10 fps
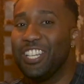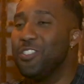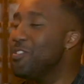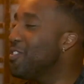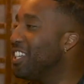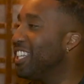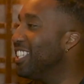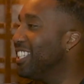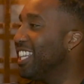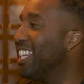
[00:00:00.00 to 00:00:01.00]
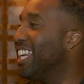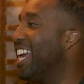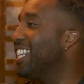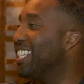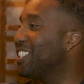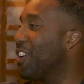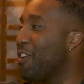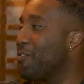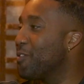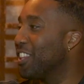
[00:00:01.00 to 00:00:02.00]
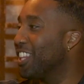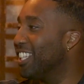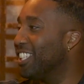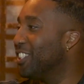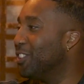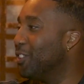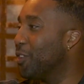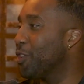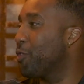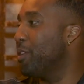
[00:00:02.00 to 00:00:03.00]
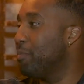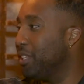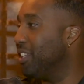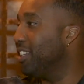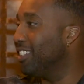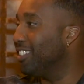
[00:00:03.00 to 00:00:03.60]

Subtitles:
you end us off with a little creepy